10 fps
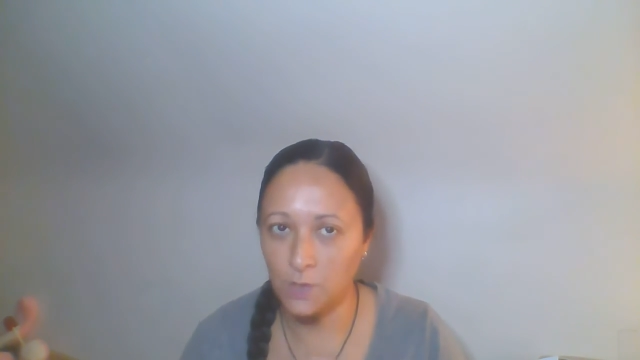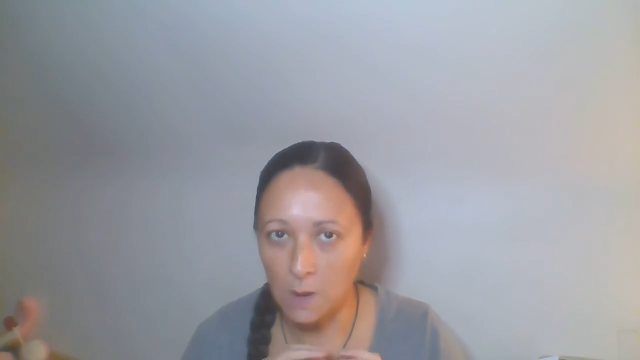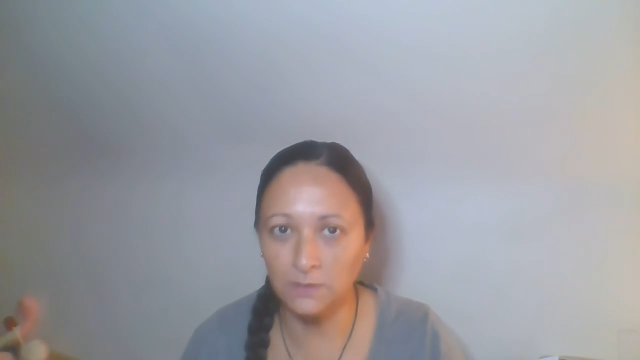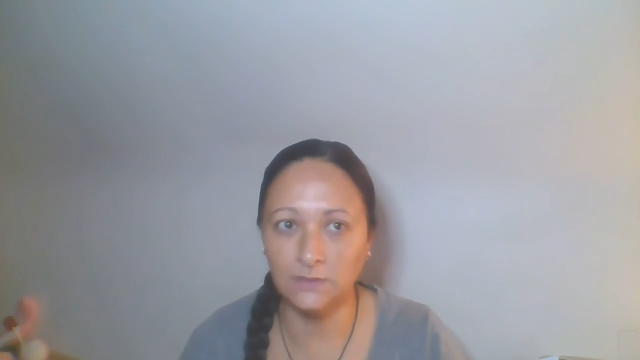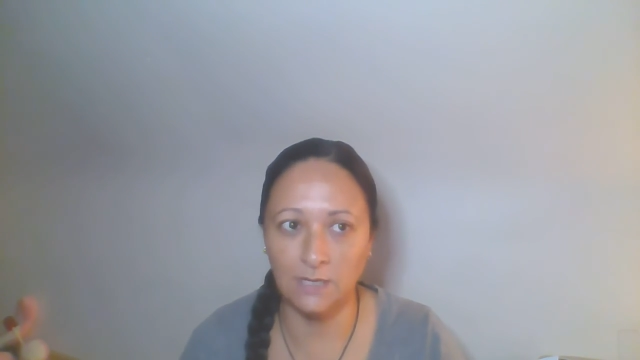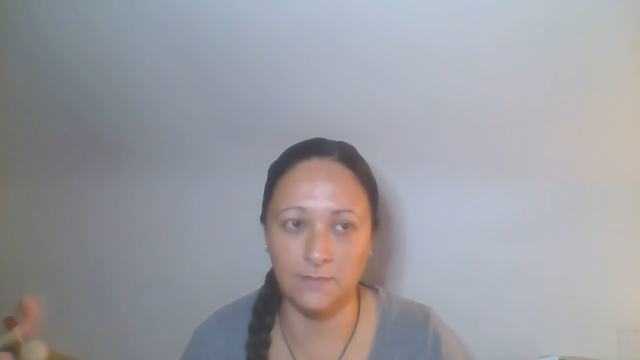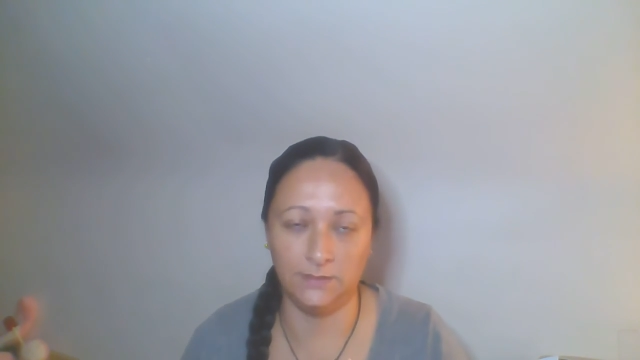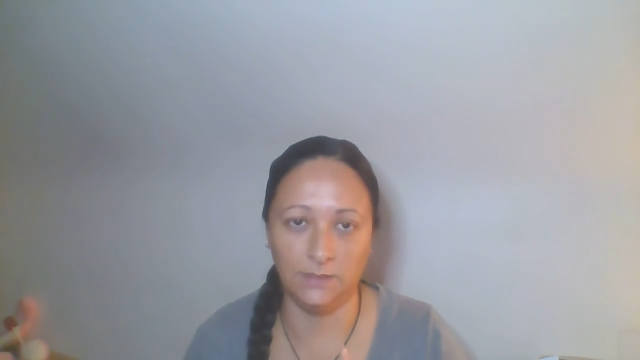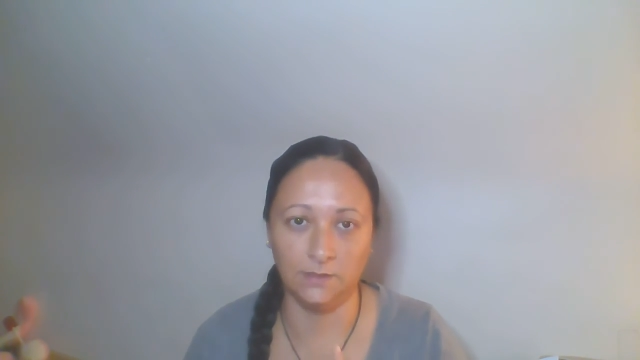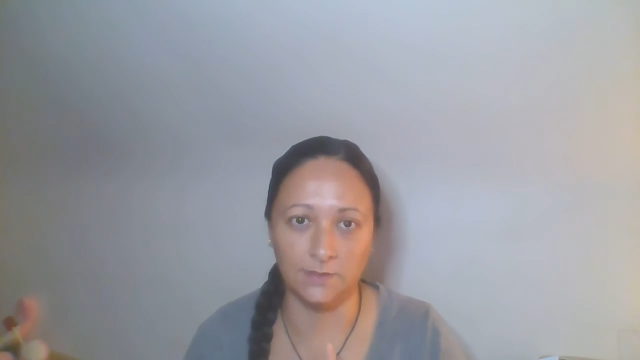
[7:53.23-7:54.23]
probably not
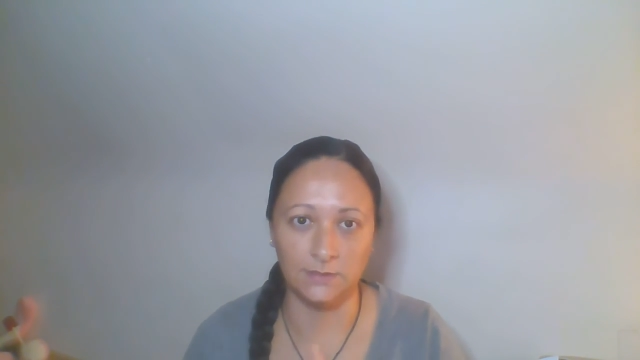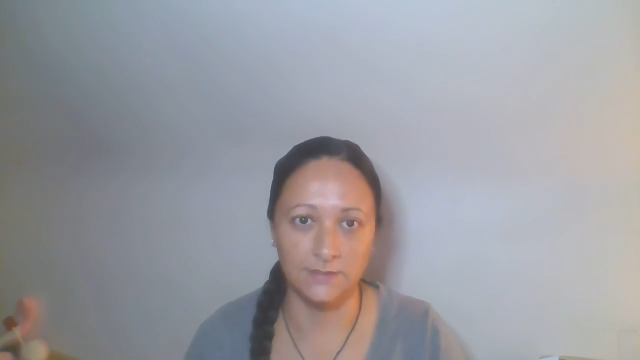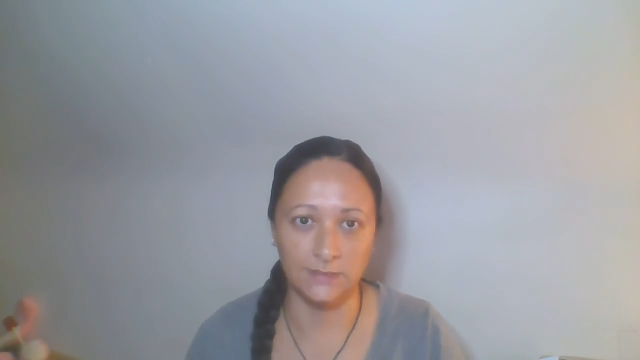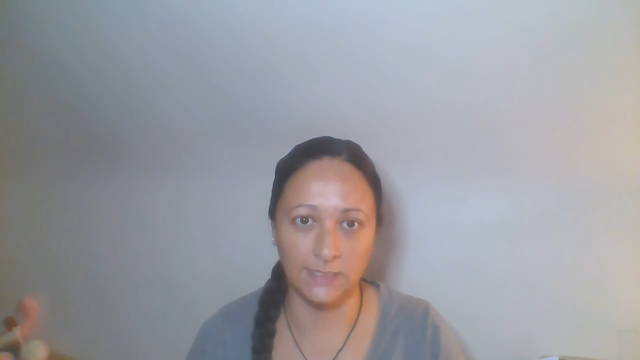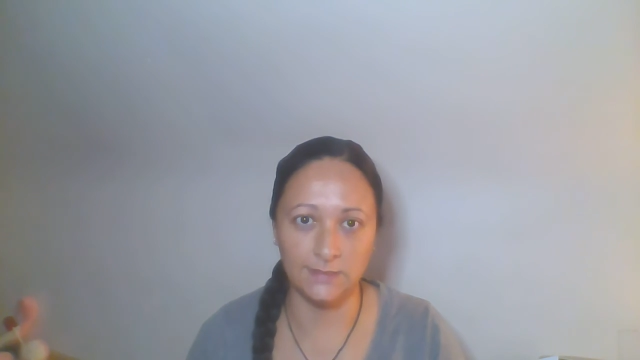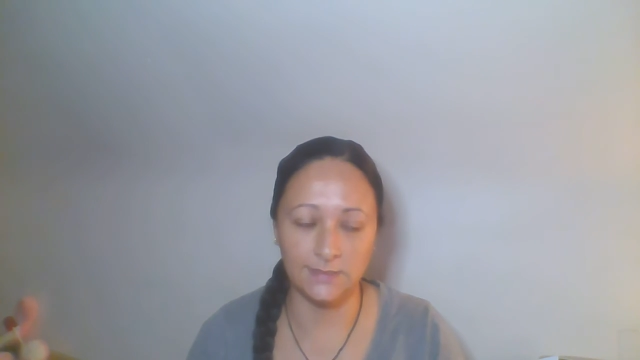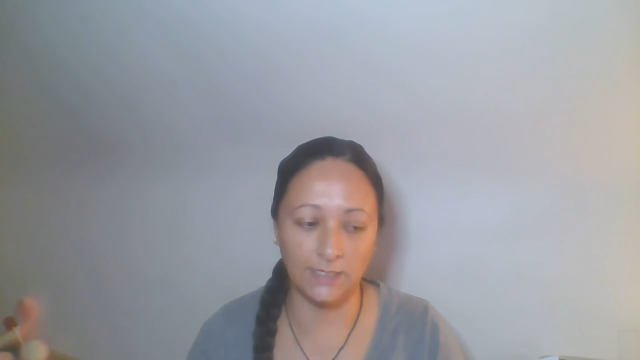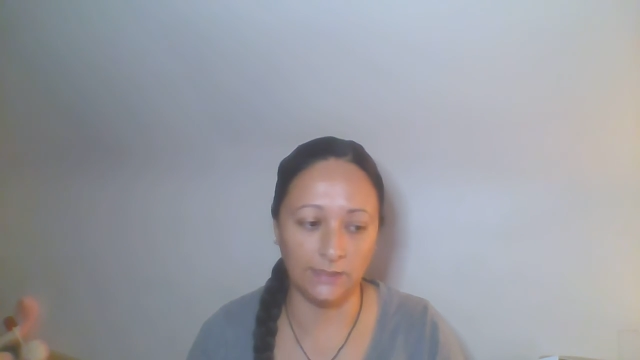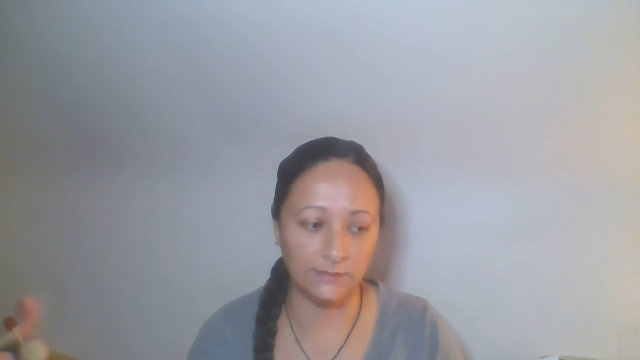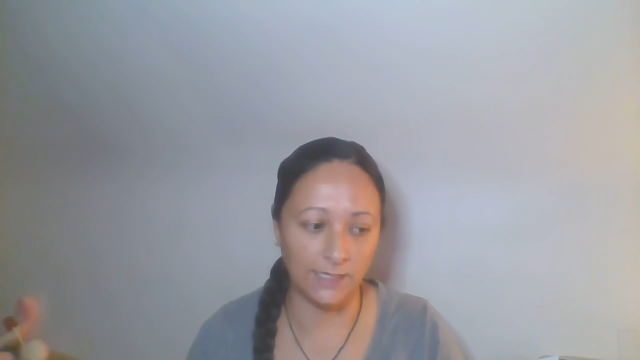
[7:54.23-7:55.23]
making a lot of sense
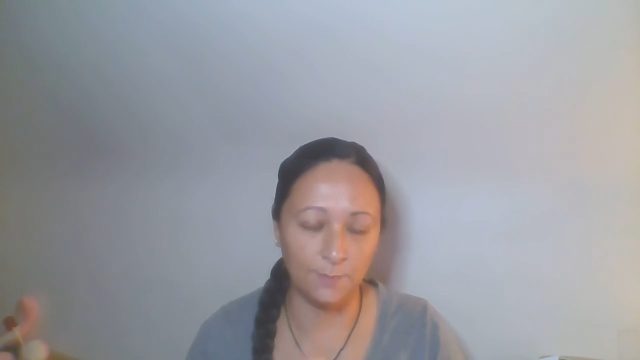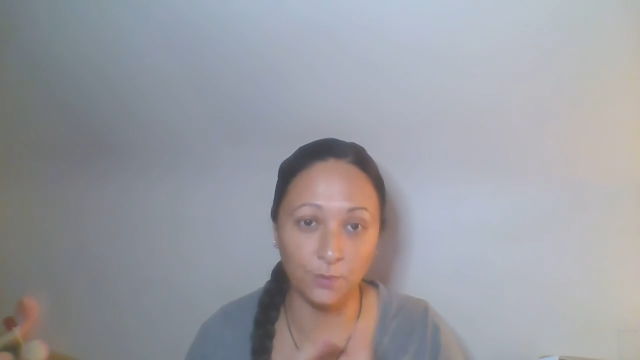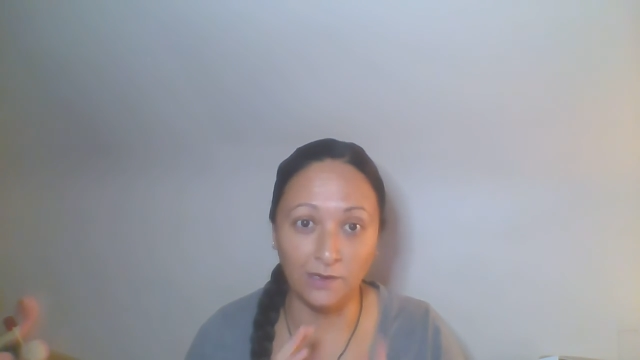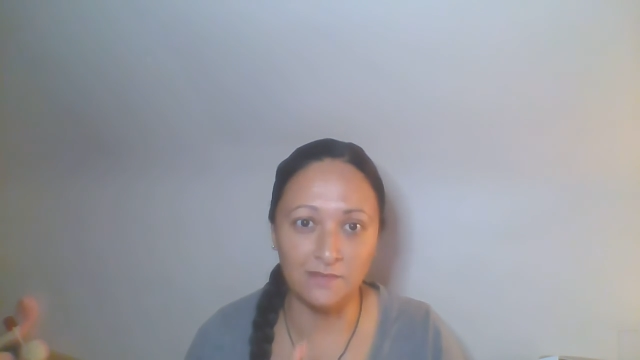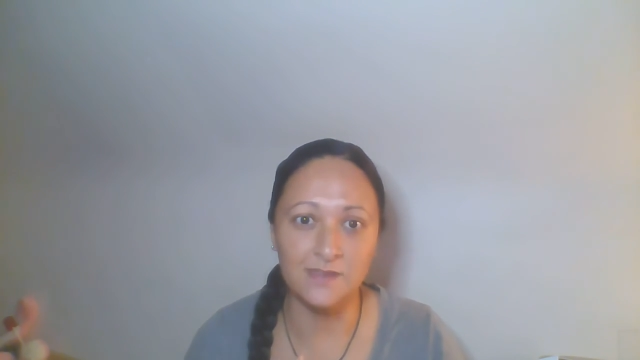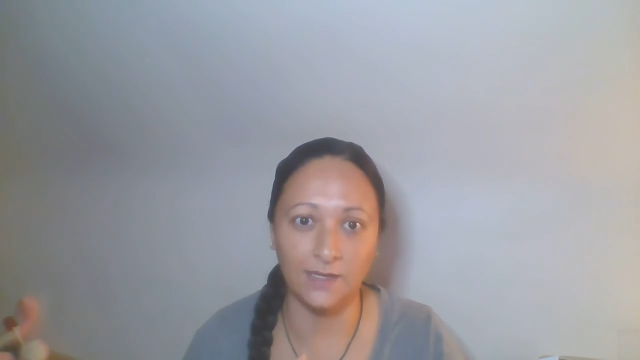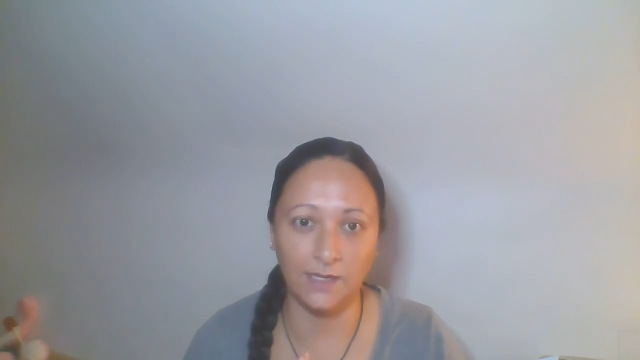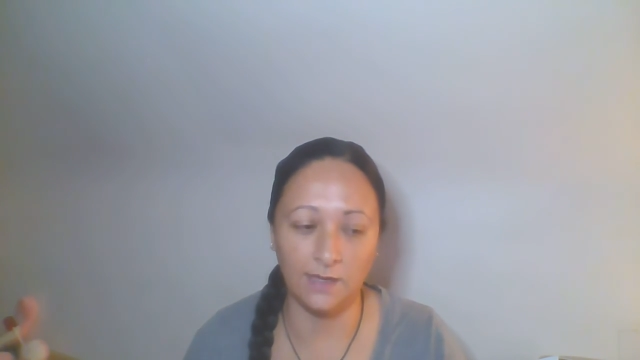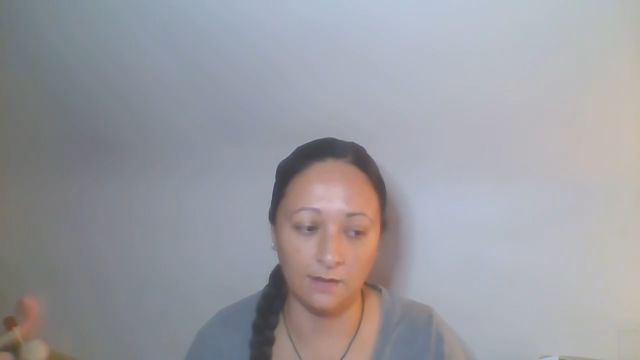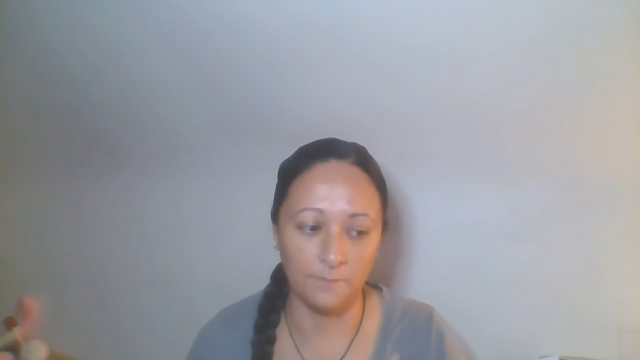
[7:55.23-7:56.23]
and I pray that I
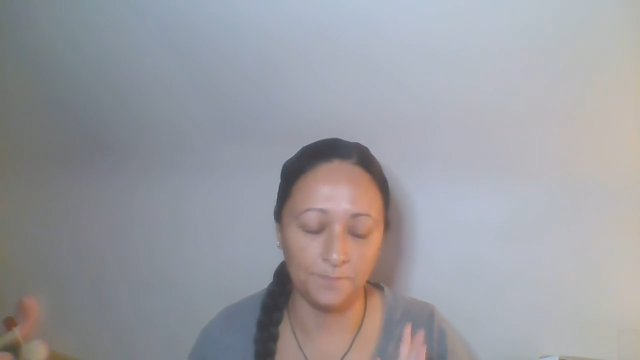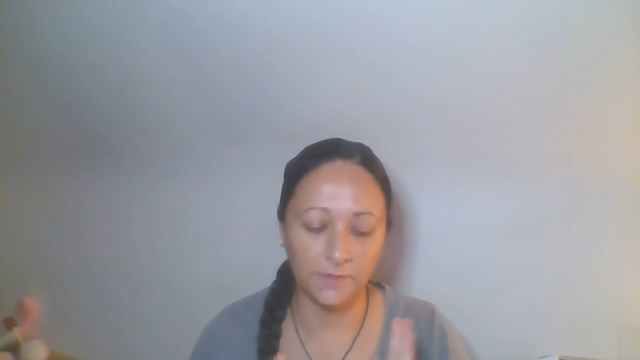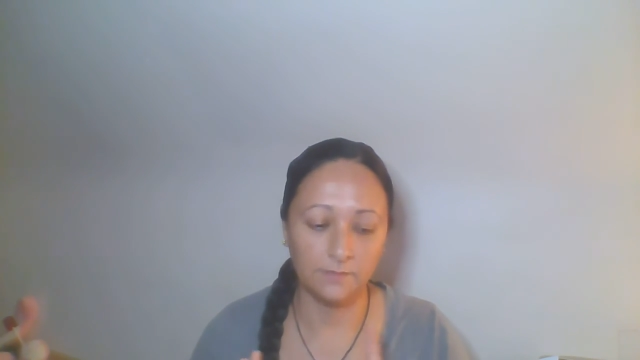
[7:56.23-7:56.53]
am